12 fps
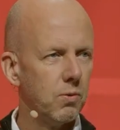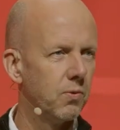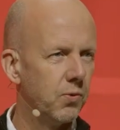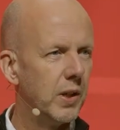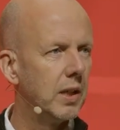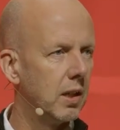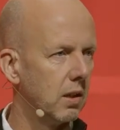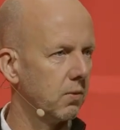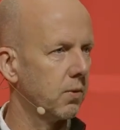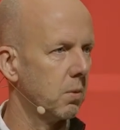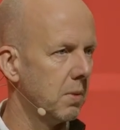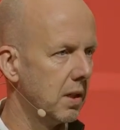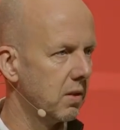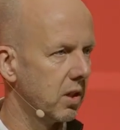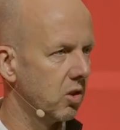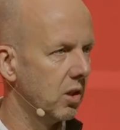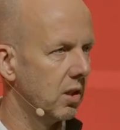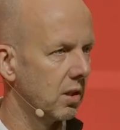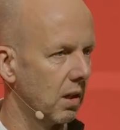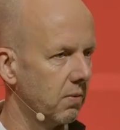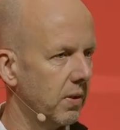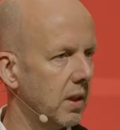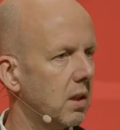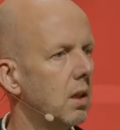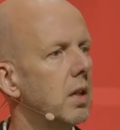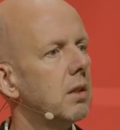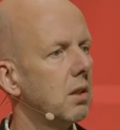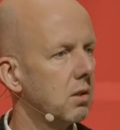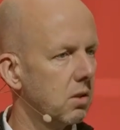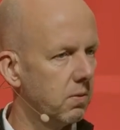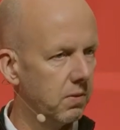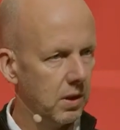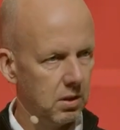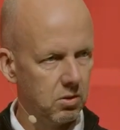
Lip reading: thinking for me is actually that I think linear TV,